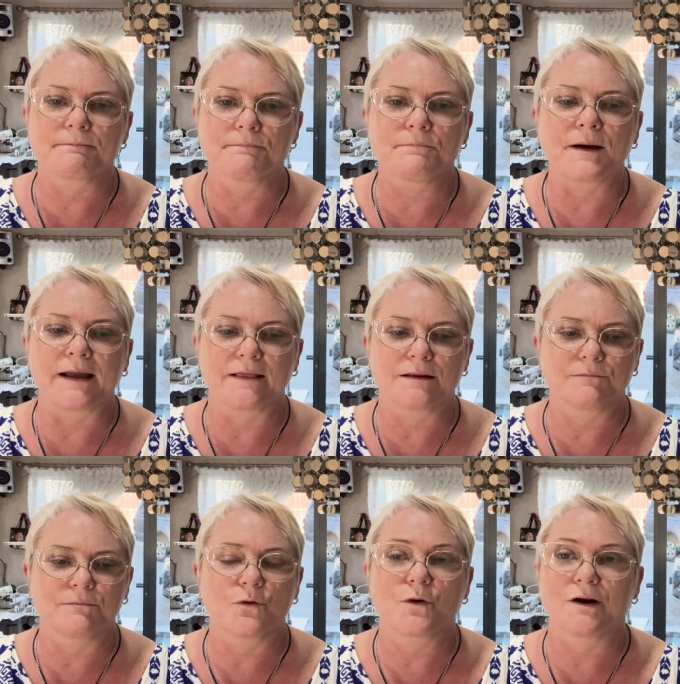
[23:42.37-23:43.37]
made
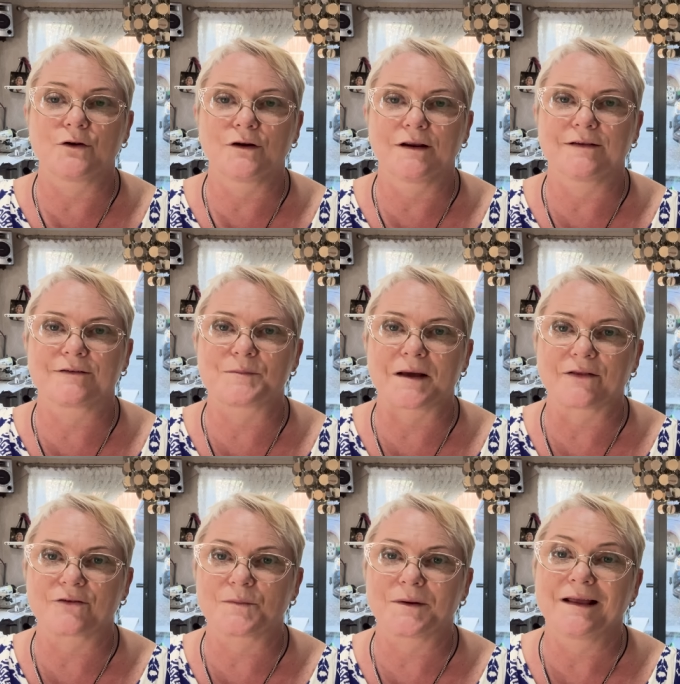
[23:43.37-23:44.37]
them quite early this
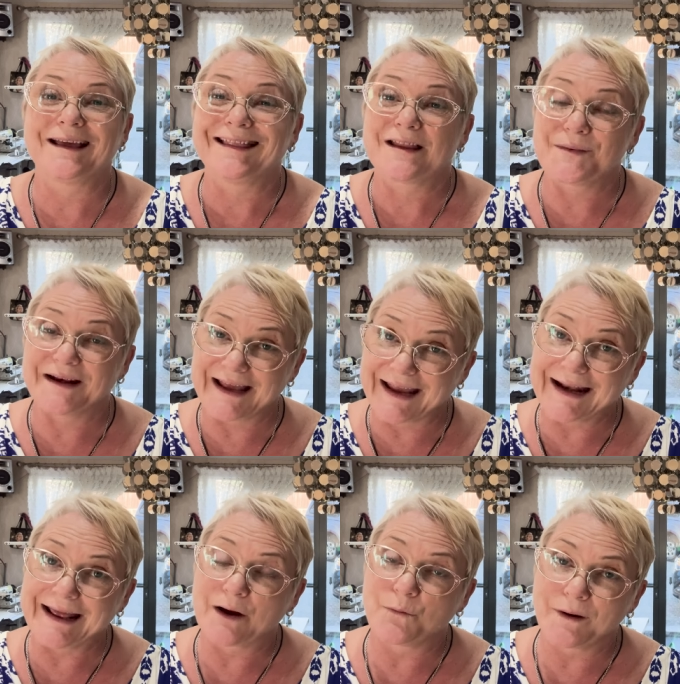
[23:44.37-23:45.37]
month, so I've been
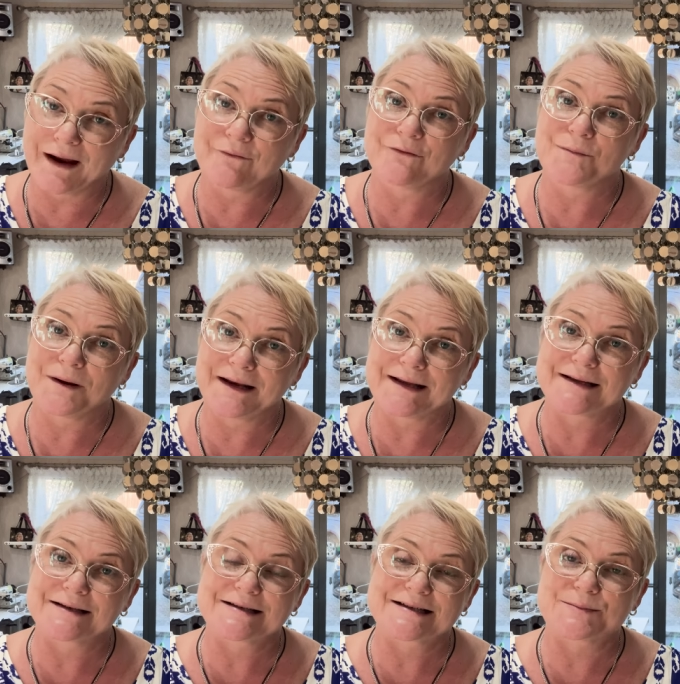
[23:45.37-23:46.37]
hanging out waiting for me
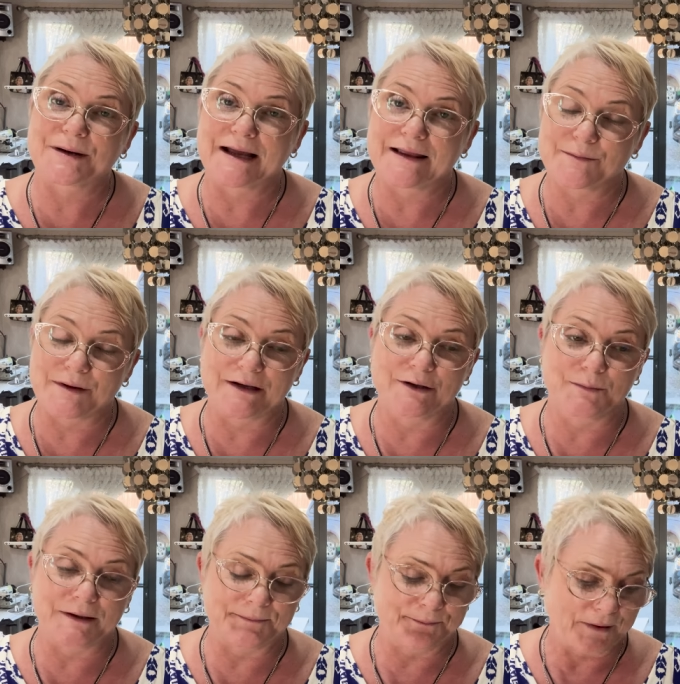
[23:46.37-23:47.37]
to display them a little
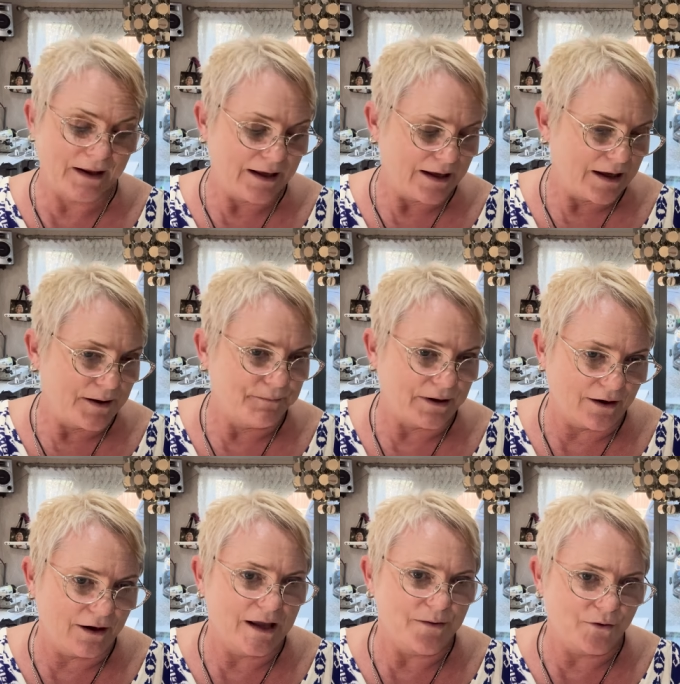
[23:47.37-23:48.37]
bit. But
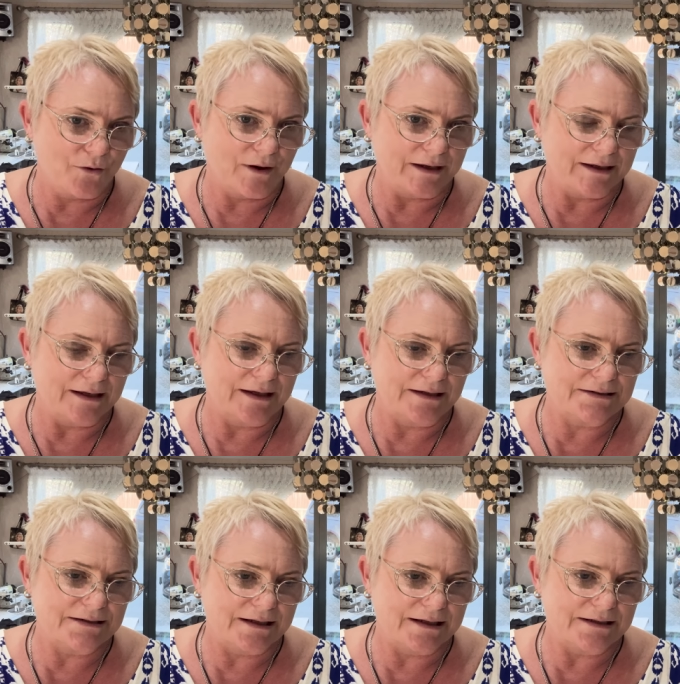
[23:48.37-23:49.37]
I am quite keen
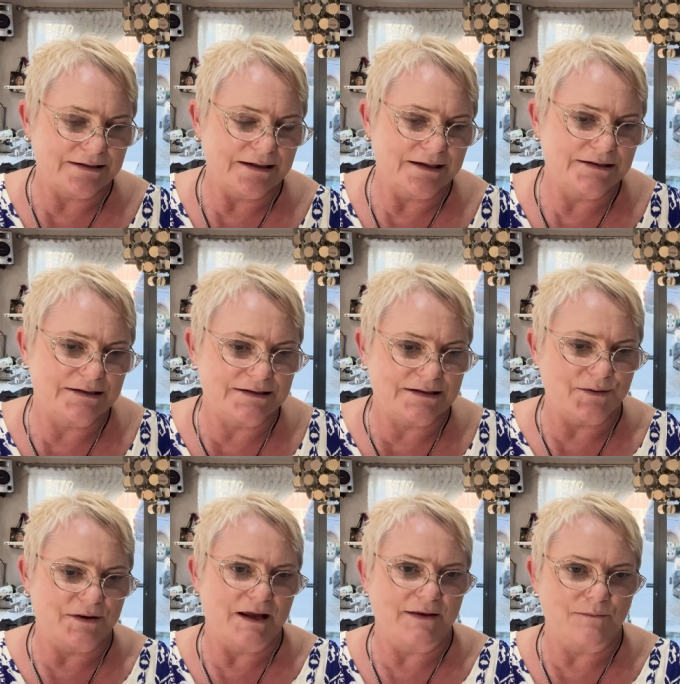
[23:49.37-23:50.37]
to get into some
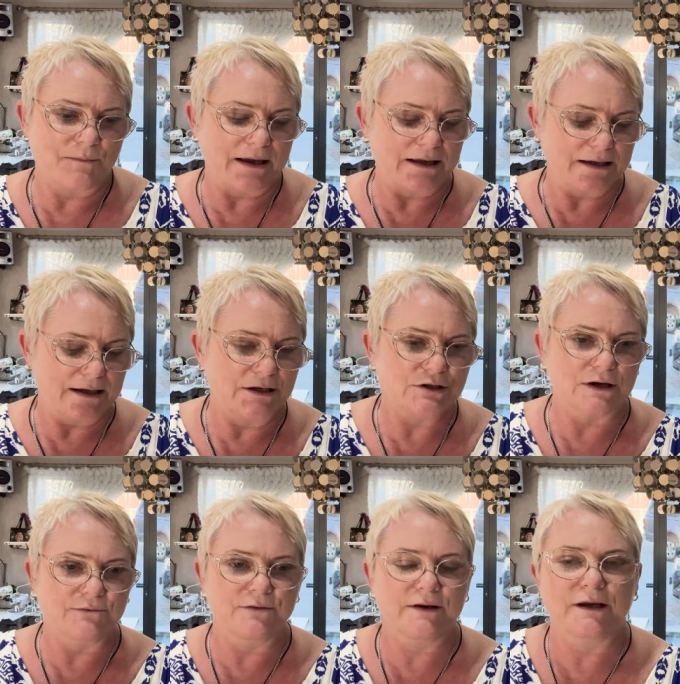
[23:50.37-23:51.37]
of the other making.
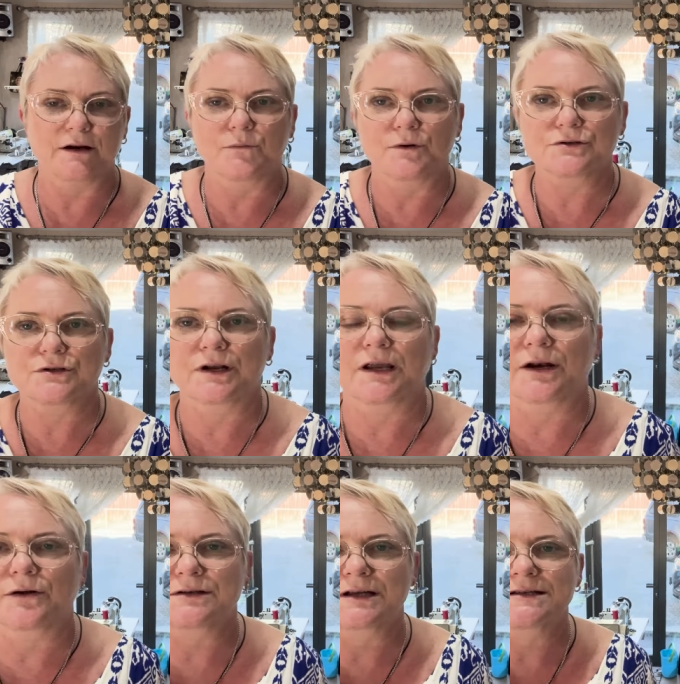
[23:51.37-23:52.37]
Don't forget, I want you to get
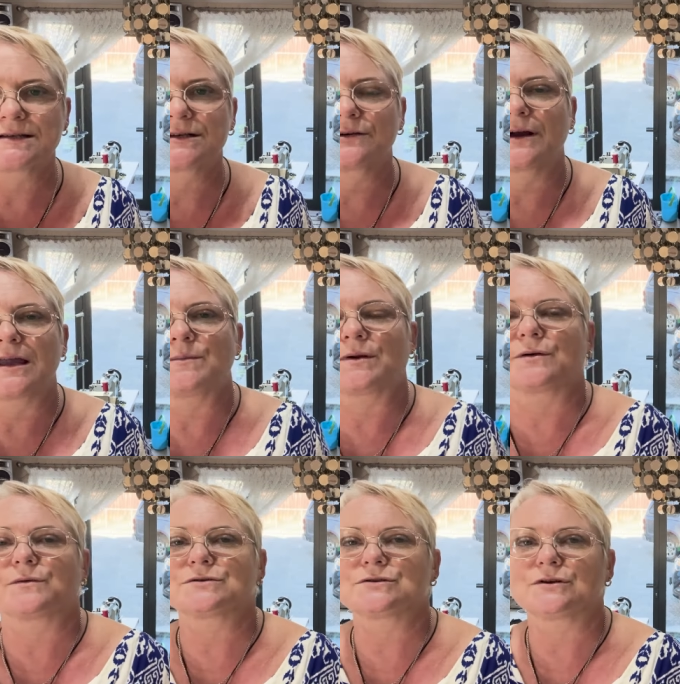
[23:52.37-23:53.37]
onto Instagram, and I
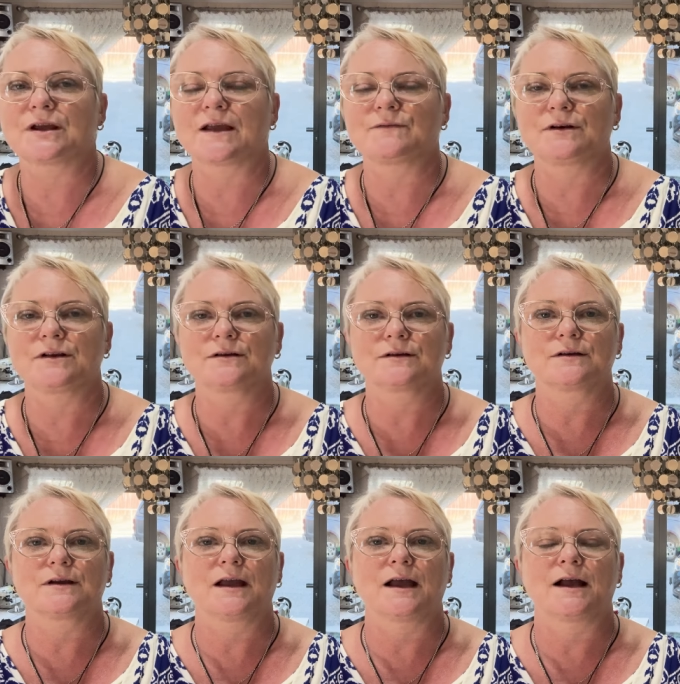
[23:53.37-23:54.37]
want you to have a
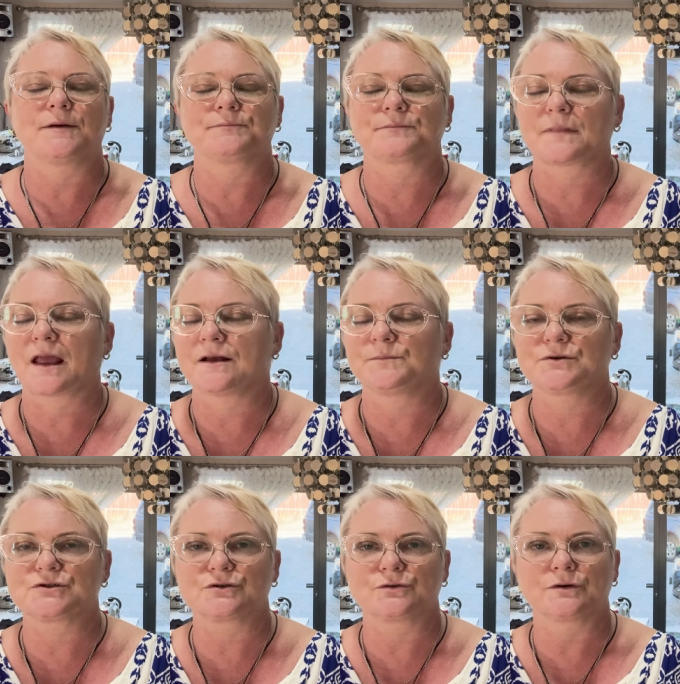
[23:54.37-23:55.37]
look,
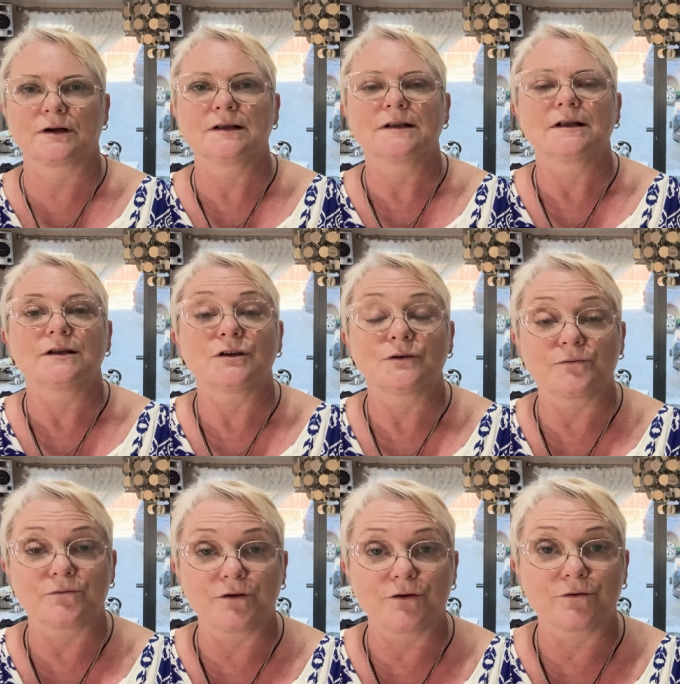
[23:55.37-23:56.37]
put
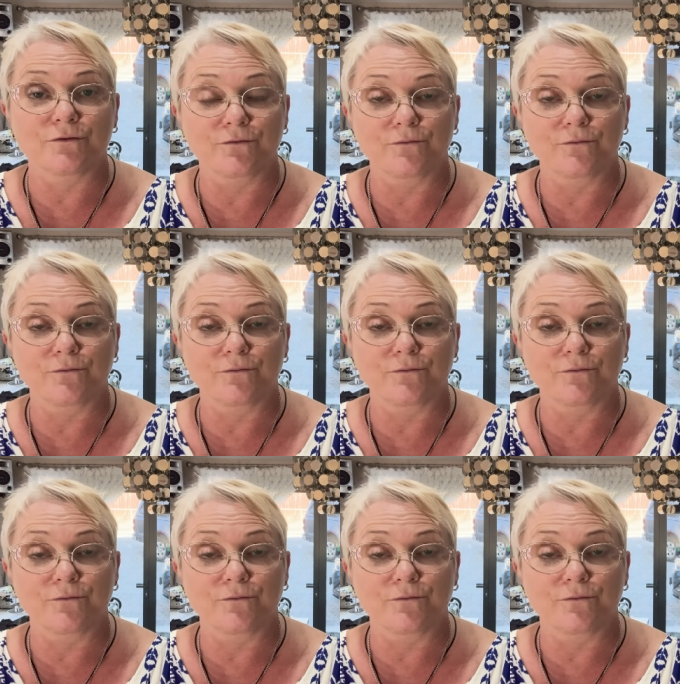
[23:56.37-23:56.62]
your